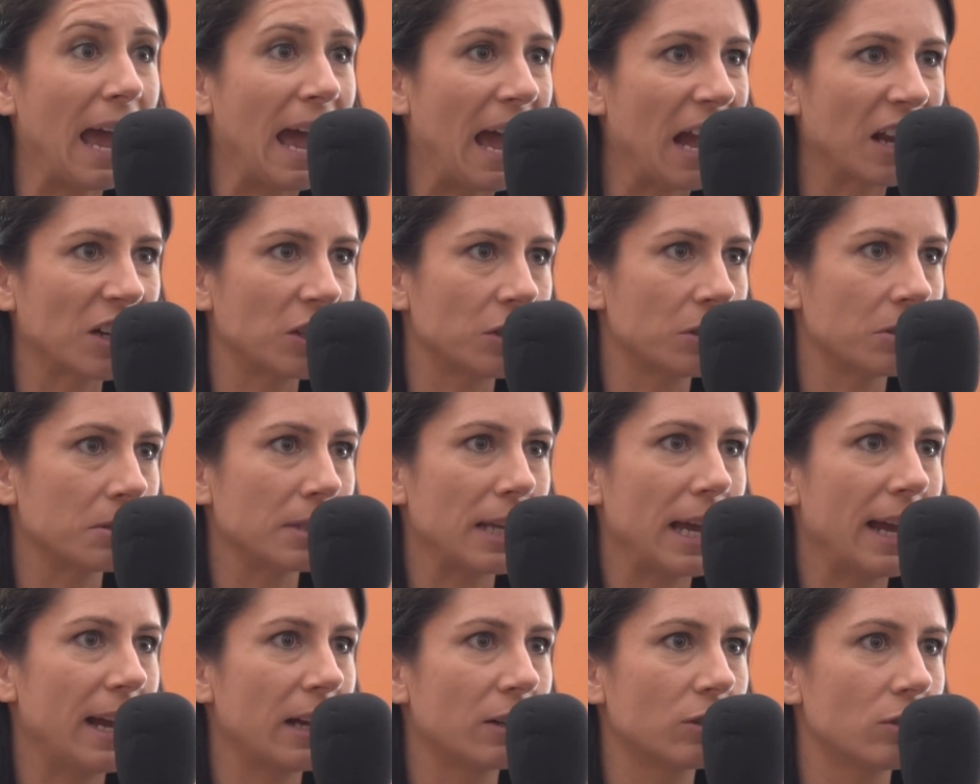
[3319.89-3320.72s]
actors,
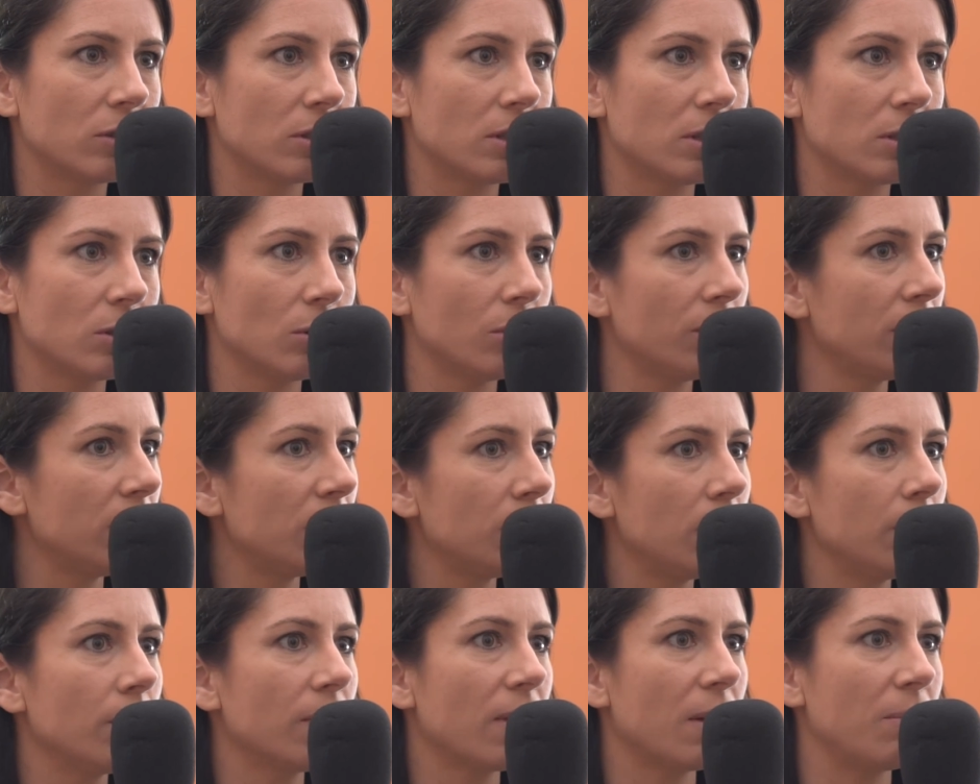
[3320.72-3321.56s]
actresses, all
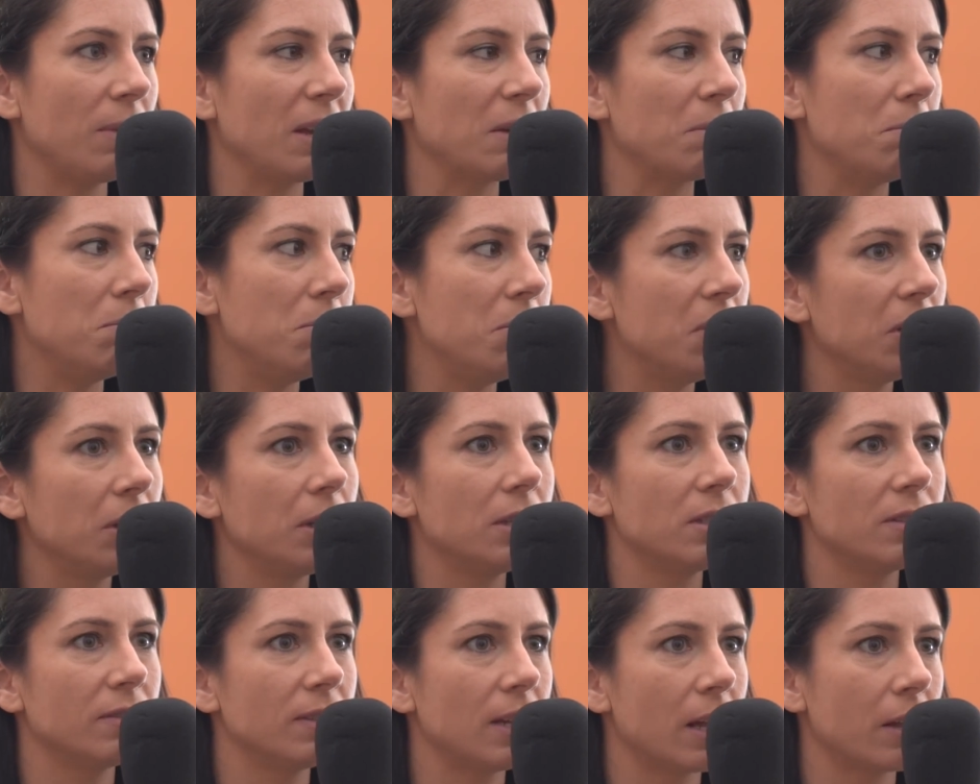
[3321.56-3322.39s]
these people that make
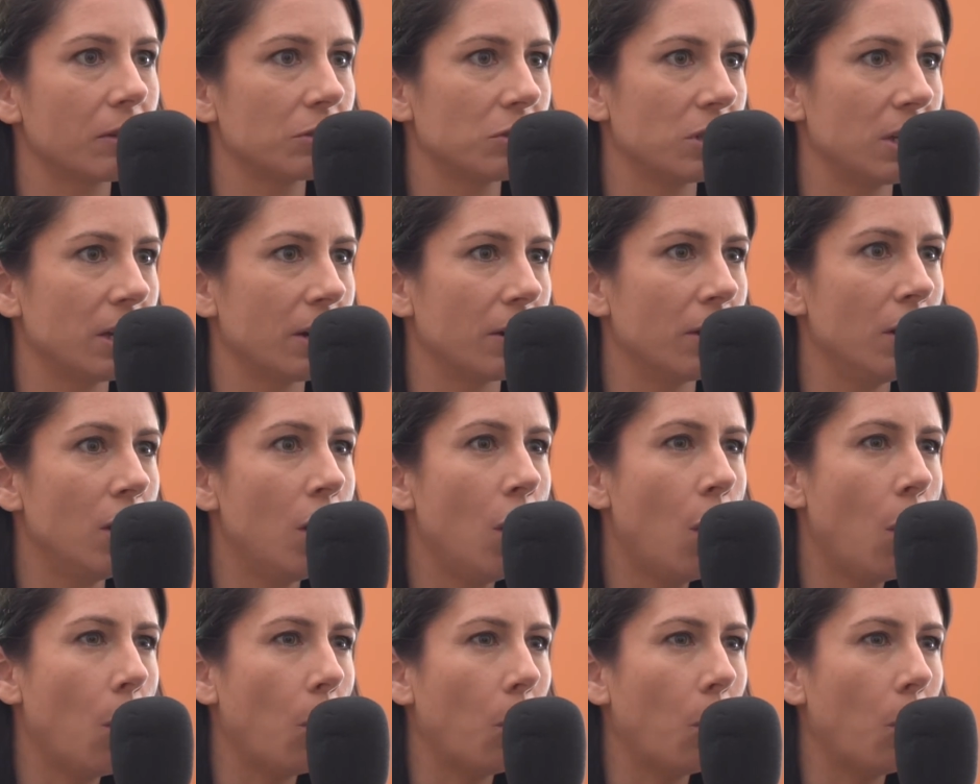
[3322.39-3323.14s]
millions of dollars a year. Yeah.